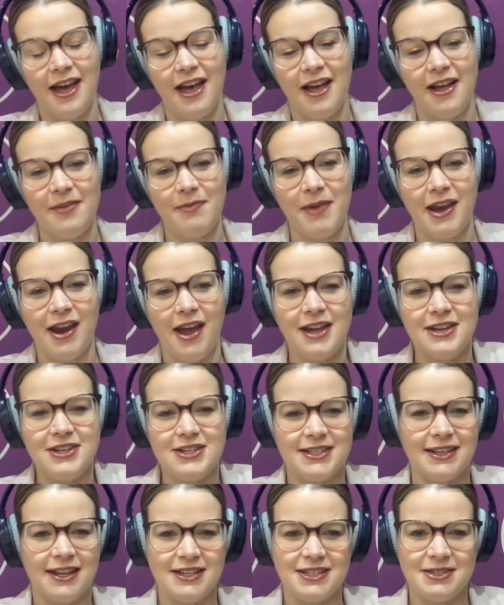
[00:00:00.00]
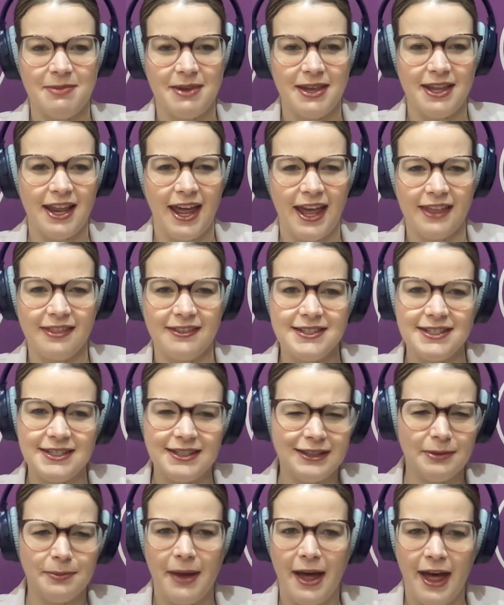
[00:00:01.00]
And I just get to be like this
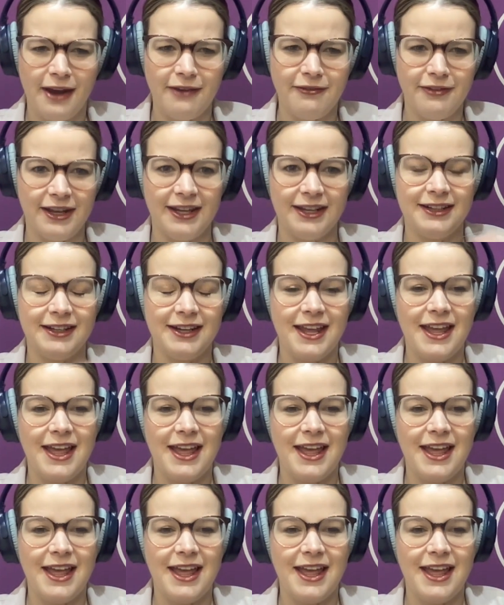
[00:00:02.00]
little part of it.